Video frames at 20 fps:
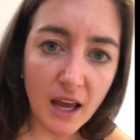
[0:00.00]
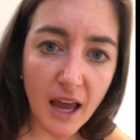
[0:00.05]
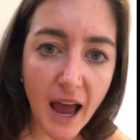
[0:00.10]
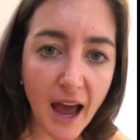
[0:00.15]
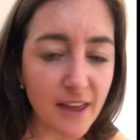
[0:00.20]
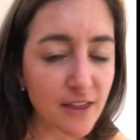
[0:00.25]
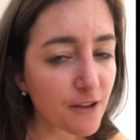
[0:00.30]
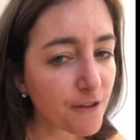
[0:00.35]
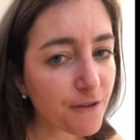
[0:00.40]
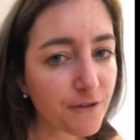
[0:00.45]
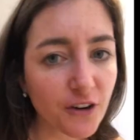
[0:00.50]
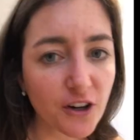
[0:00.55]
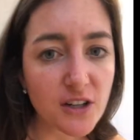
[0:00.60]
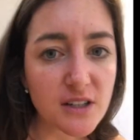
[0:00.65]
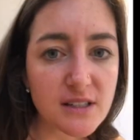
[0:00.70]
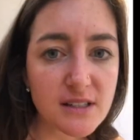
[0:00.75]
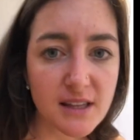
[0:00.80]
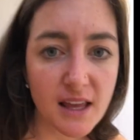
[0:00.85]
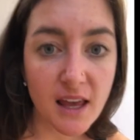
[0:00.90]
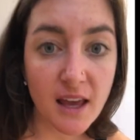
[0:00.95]
And the
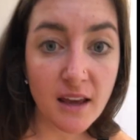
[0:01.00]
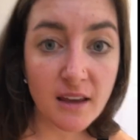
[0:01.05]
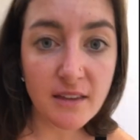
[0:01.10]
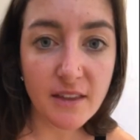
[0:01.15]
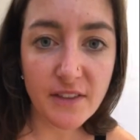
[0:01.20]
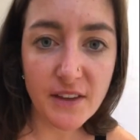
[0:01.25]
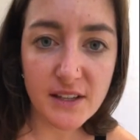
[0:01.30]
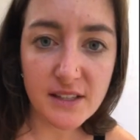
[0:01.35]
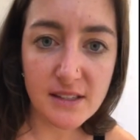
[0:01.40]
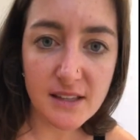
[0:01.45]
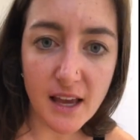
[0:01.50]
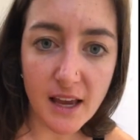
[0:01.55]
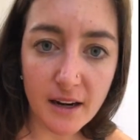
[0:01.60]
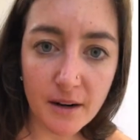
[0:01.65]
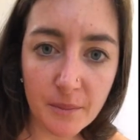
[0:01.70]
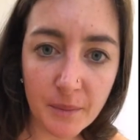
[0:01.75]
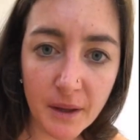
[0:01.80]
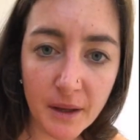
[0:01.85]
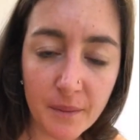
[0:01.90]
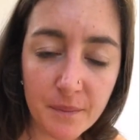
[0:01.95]
first thing that they say to
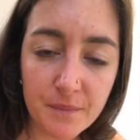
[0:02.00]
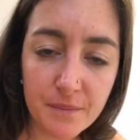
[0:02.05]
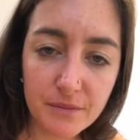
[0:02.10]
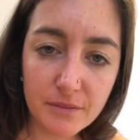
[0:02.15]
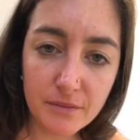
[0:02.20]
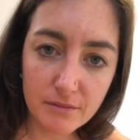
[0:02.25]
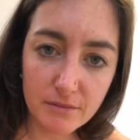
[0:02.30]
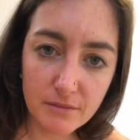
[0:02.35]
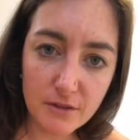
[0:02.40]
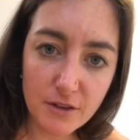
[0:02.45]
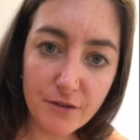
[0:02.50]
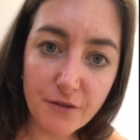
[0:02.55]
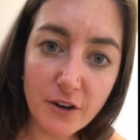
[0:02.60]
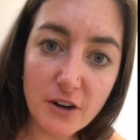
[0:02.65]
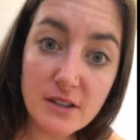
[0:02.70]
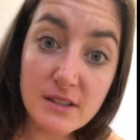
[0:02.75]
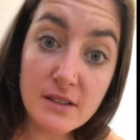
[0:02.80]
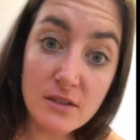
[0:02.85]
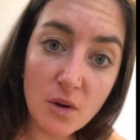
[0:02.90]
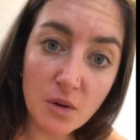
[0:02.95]
me, the
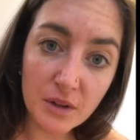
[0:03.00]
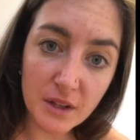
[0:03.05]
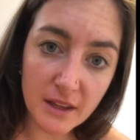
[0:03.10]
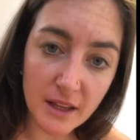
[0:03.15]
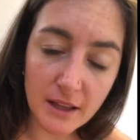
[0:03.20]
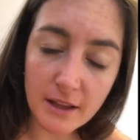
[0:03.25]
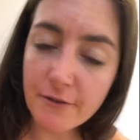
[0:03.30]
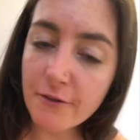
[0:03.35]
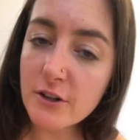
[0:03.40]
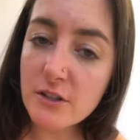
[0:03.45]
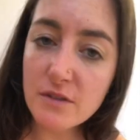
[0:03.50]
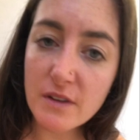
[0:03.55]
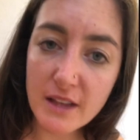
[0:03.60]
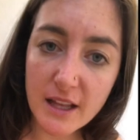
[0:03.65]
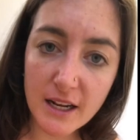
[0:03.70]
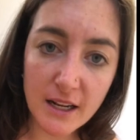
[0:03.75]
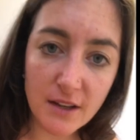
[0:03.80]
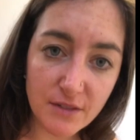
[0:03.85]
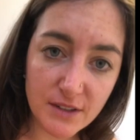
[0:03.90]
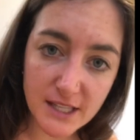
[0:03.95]
first and only thing, first of all, they
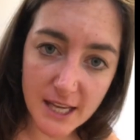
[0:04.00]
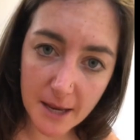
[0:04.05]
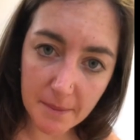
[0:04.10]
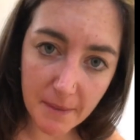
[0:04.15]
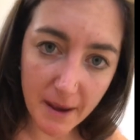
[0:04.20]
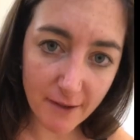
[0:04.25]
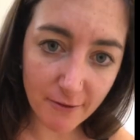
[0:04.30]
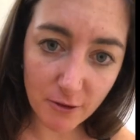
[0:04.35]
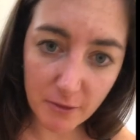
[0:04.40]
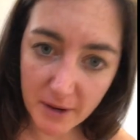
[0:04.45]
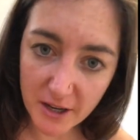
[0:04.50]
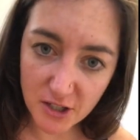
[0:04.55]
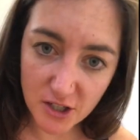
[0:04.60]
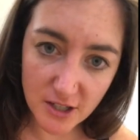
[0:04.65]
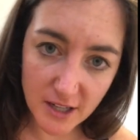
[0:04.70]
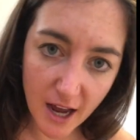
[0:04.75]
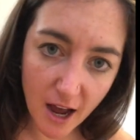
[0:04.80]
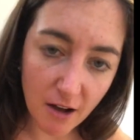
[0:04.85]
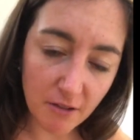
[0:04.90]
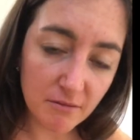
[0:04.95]
didn't even take my information
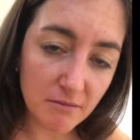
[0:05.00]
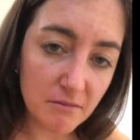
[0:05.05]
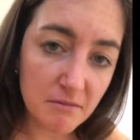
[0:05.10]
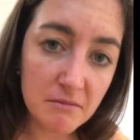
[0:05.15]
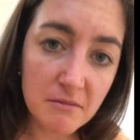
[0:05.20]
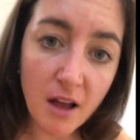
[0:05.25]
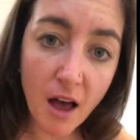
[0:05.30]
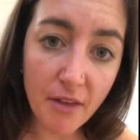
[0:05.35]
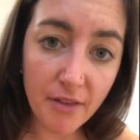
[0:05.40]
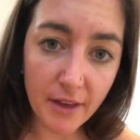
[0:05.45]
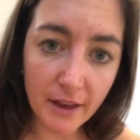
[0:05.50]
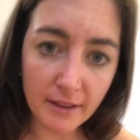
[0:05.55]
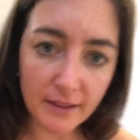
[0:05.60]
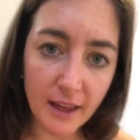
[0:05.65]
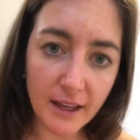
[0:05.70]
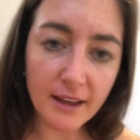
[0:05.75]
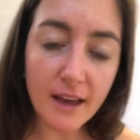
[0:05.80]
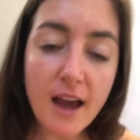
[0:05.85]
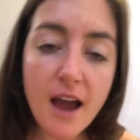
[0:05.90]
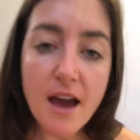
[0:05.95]
down, nothing.
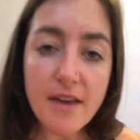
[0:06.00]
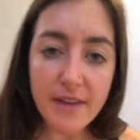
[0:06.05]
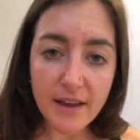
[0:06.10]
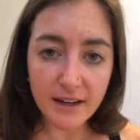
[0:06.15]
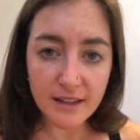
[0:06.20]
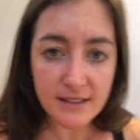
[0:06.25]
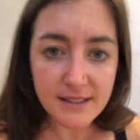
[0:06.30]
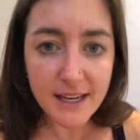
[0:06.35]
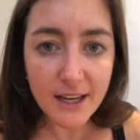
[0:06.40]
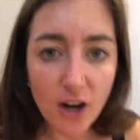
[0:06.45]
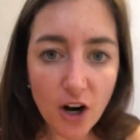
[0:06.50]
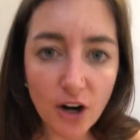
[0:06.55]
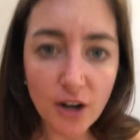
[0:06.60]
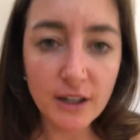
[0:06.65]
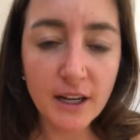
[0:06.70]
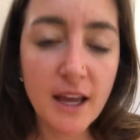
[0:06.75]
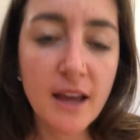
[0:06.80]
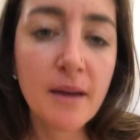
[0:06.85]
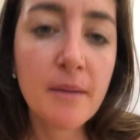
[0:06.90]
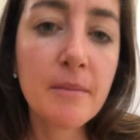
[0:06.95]
Like they didn't take her
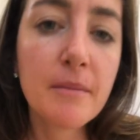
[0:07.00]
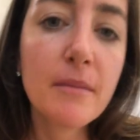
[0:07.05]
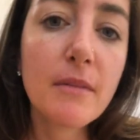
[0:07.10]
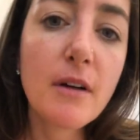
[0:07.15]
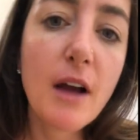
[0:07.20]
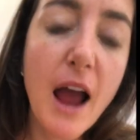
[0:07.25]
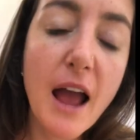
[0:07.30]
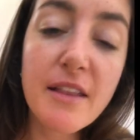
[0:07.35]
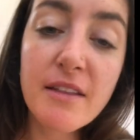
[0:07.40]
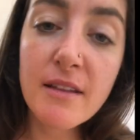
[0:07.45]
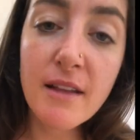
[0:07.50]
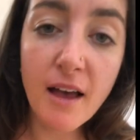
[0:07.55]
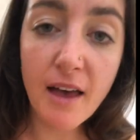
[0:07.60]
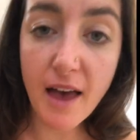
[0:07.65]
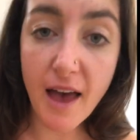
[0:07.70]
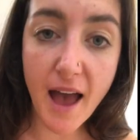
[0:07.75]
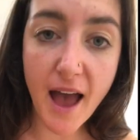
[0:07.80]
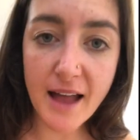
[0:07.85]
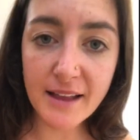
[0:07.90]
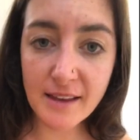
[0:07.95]
name, not
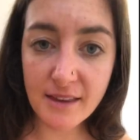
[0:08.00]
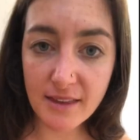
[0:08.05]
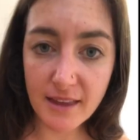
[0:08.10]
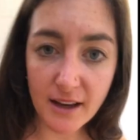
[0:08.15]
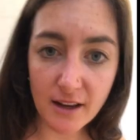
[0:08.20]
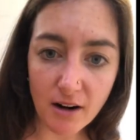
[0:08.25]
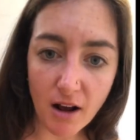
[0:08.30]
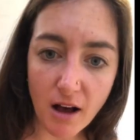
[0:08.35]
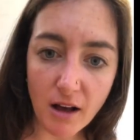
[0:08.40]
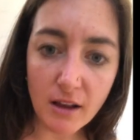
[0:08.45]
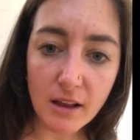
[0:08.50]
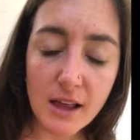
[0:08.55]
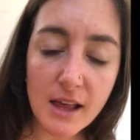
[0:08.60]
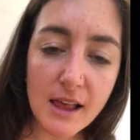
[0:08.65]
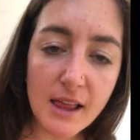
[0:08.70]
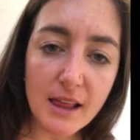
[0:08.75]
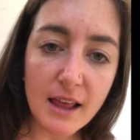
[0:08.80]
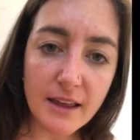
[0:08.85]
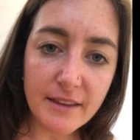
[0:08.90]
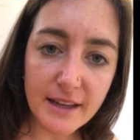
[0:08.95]
anything at all.
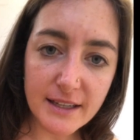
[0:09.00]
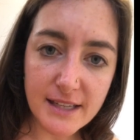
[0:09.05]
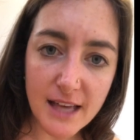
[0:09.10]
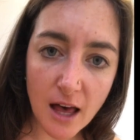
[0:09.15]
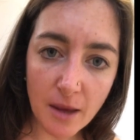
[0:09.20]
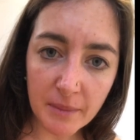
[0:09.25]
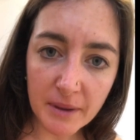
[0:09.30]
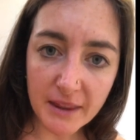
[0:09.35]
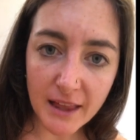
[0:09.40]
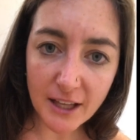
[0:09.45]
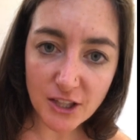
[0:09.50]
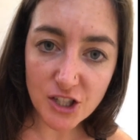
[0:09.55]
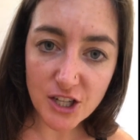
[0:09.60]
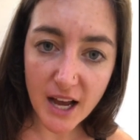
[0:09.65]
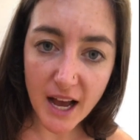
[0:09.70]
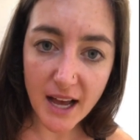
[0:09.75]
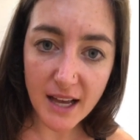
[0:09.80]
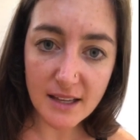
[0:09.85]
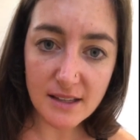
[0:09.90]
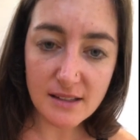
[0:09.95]
They tell me that she
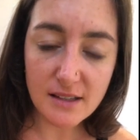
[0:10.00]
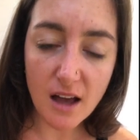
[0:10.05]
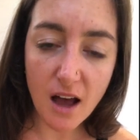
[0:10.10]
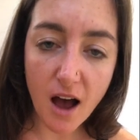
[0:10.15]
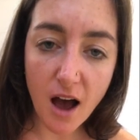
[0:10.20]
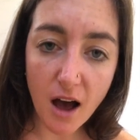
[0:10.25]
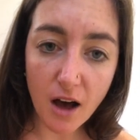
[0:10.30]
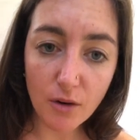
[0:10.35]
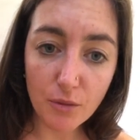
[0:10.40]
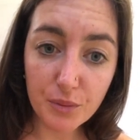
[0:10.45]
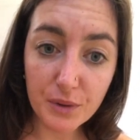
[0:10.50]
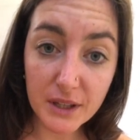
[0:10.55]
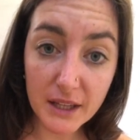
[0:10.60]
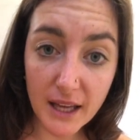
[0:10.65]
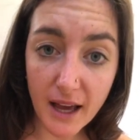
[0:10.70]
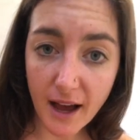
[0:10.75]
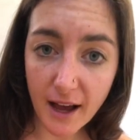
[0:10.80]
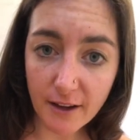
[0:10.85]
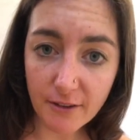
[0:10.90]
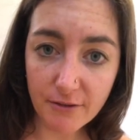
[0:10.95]
has a really
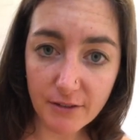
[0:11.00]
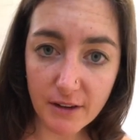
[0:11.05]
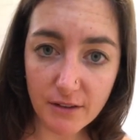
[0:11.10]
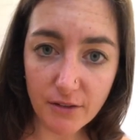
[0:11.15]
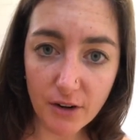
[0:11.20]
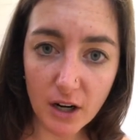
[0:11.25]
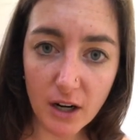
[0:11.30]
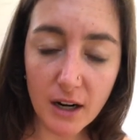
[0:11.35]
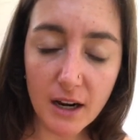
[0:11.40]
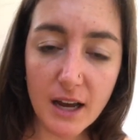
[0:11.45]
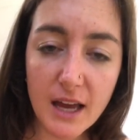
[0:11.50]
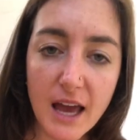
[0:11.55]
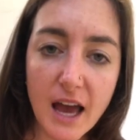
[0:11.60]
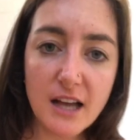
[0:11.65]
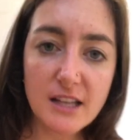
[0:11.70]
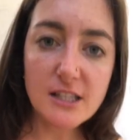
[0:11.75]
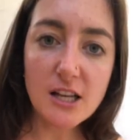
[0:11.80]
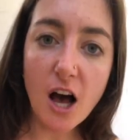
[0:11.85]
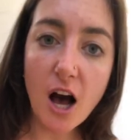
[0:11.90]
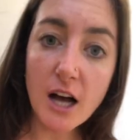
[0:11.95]
high fever,
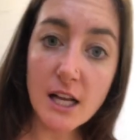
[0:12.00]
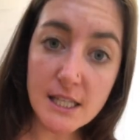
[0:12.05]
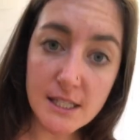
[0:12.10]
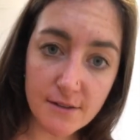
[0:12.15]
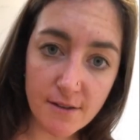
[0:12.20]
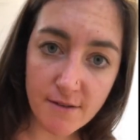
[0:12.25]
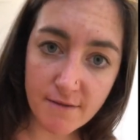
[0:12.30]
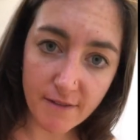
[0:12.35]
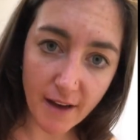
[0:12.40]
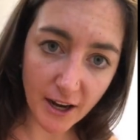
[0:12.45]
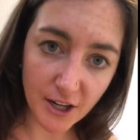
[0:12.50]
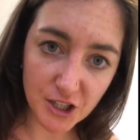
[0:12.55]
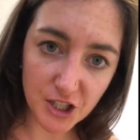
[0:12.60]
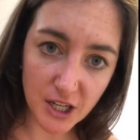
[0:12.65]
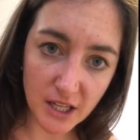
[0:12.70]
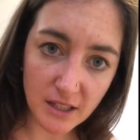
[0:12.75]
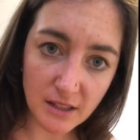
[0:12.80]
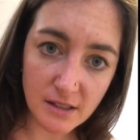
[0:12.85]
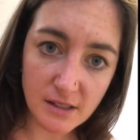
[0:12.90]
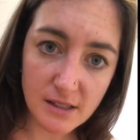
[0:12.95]
tons of
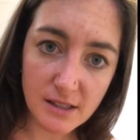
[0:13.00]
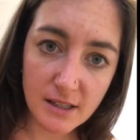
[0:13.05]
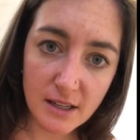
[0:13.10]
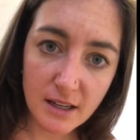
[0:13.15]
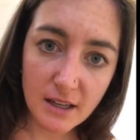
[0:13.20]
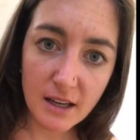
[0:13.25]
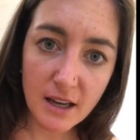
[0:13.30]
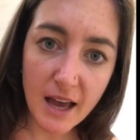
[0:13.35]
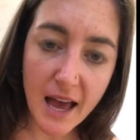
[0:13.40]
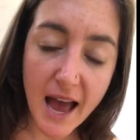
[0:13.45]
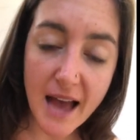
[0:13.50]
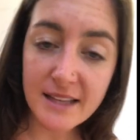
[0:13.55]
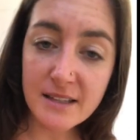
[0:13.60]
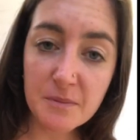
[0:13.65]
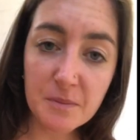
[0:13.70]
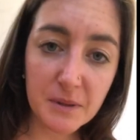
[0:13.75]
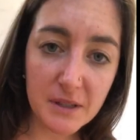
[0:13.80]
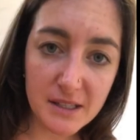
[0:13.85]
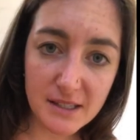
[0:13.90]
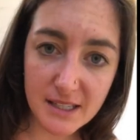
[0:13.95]
infections, and to
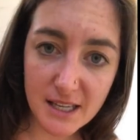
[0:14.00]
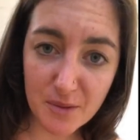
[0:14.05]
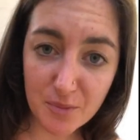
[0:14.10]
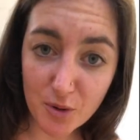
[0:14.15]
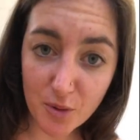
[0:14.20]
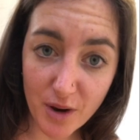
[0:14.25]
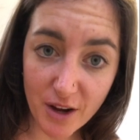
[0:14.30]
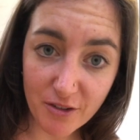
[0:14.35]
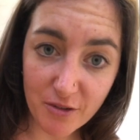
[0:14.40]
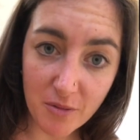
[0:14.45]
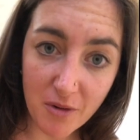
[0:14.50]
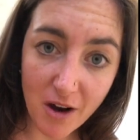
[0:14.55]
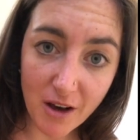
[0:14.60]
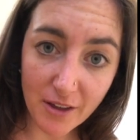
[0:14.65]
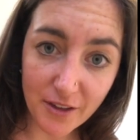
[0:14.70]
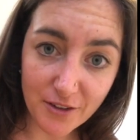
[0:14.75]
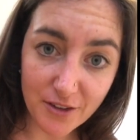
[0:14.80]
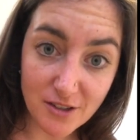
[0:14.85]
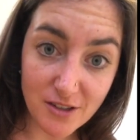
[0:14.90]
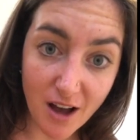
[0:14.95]
please keep her away from all
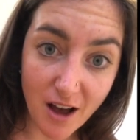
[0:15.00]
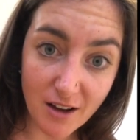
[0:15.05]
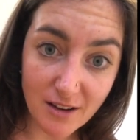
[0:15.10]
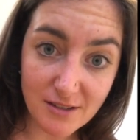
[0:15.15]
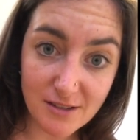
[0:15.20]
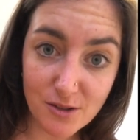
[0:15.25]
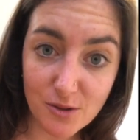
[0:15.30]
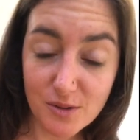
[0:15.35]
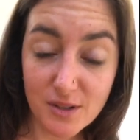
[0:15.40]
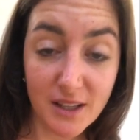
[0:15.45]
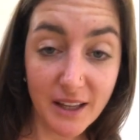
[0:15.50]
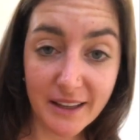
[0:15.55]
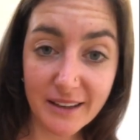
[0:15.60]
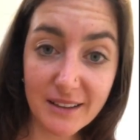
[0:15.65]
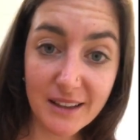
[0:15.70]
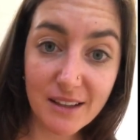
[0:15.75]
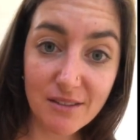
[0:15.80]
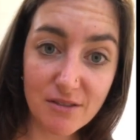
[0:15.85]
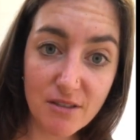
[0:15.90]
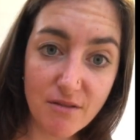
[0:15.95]
other dogs. So to like
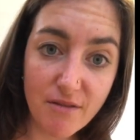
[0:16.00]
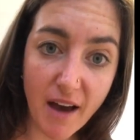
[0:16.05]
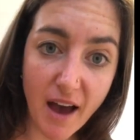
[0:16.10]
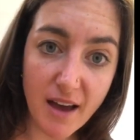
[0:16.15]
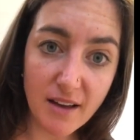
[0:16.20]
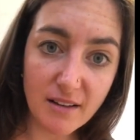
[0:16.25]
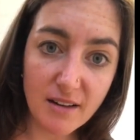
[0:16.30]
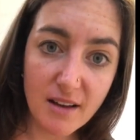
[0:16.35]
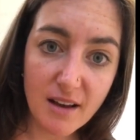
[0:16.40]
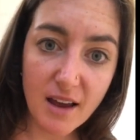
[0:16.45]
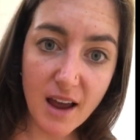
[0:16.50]
leave the vet.